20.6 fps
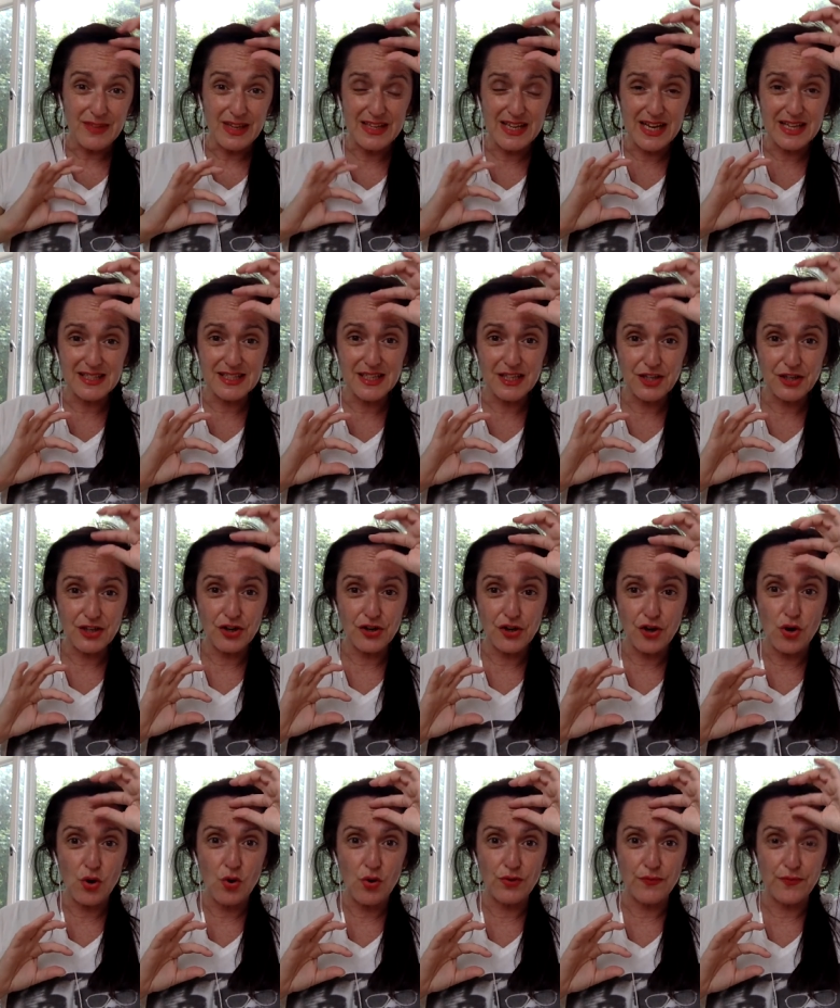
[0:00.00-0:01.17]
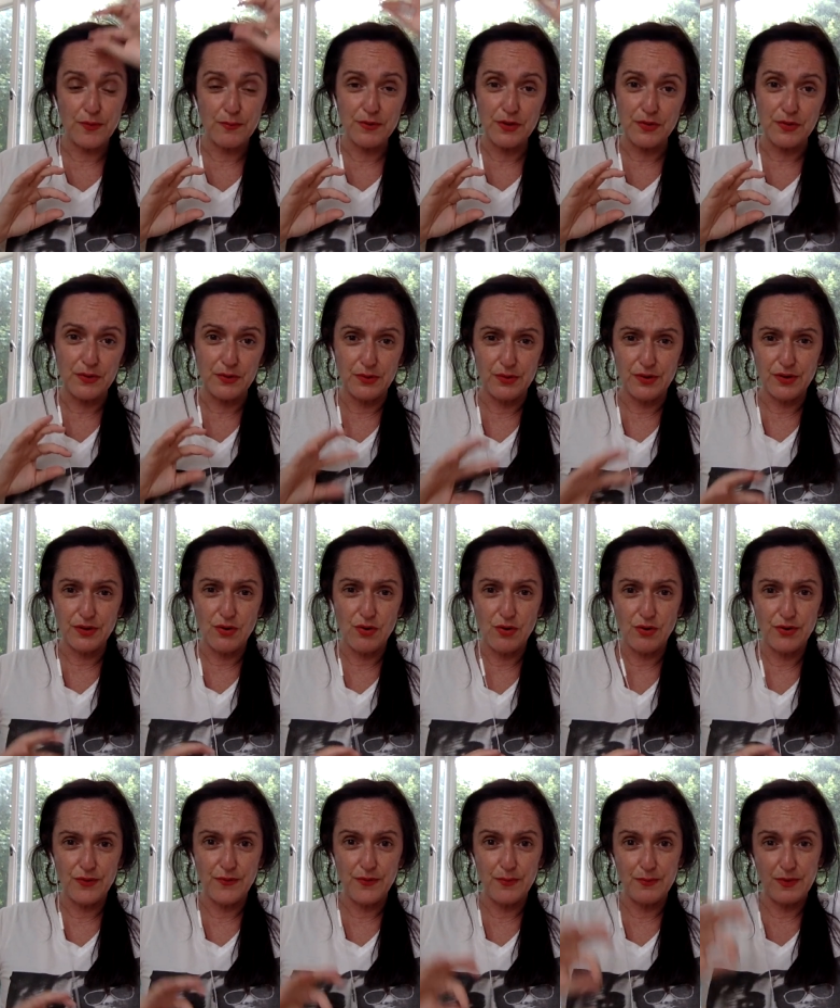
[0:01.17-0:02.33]
yeah, it's like you got a cord from your thought,
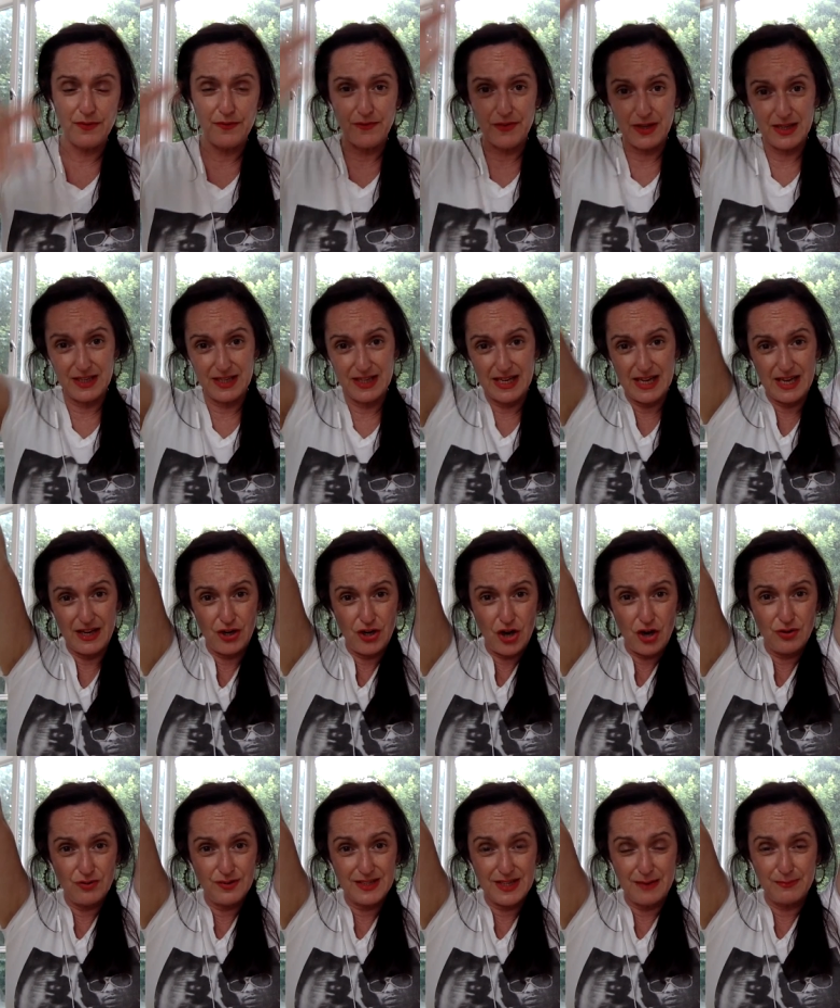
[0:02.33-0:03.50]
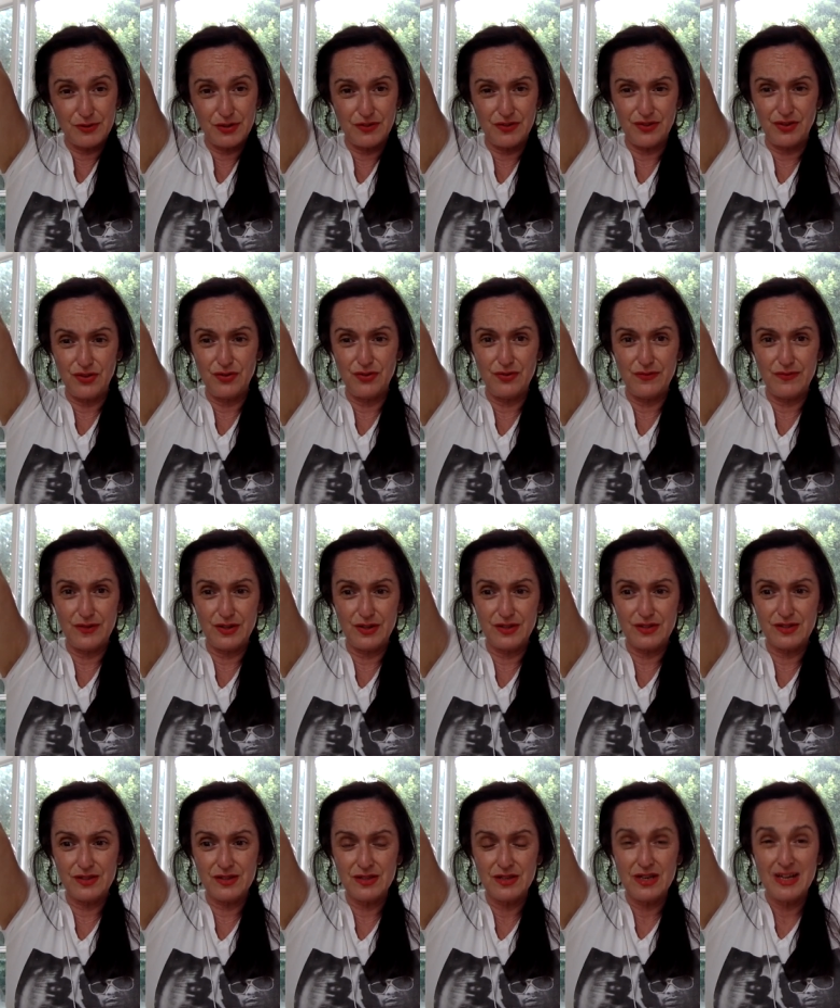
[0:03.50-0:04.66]
cord from your feeling. It goes up to the
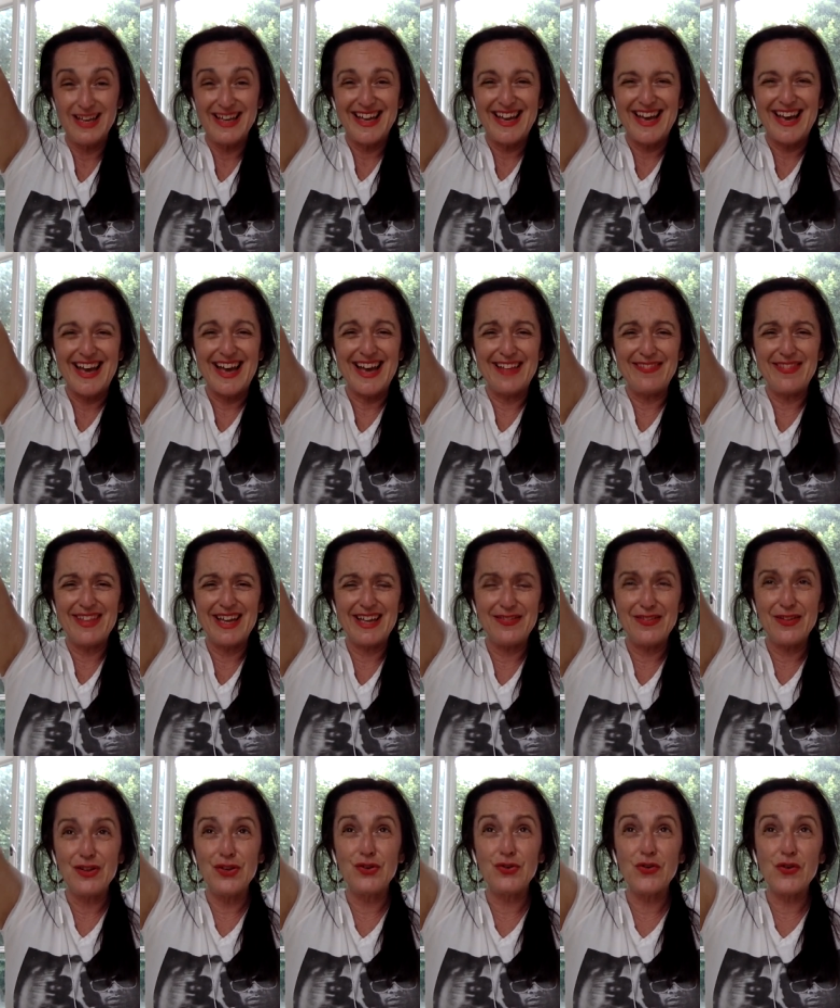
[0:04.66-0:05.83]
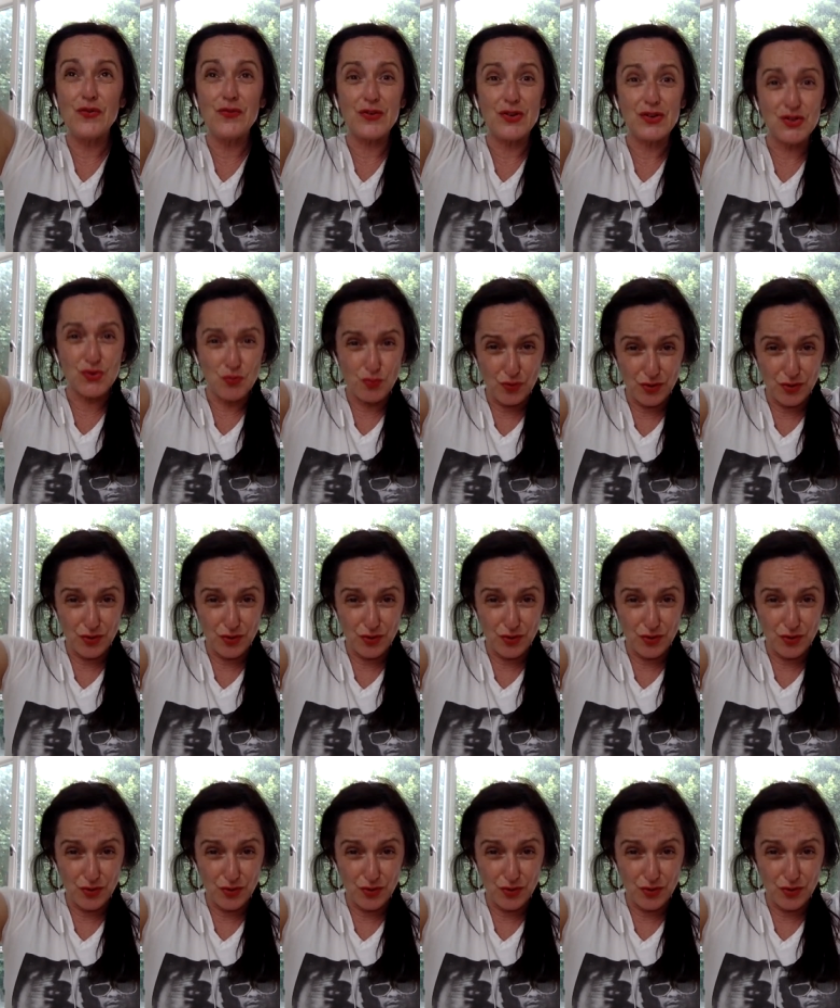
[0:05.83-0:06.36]
universe, and then the universe